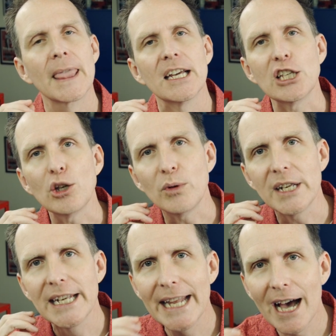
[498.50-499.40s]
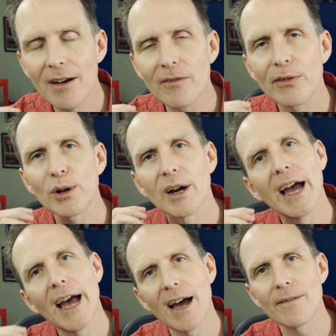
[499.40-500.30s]
You never,
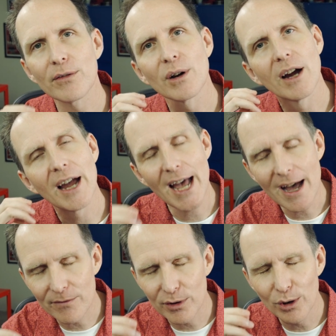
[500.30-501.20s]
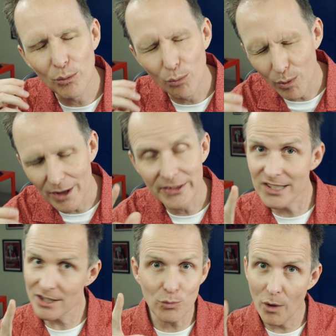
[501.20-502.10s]
ever, ever,
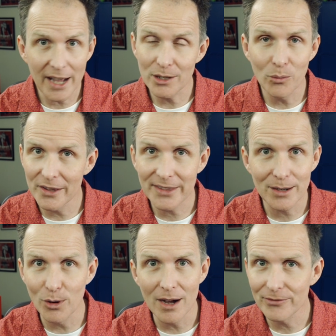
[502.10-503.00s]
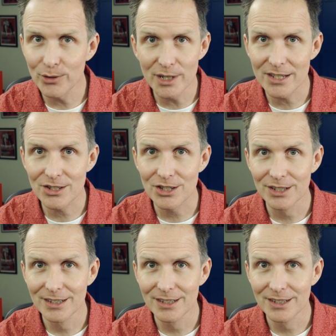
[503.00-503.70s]
this is why you want that raw footage.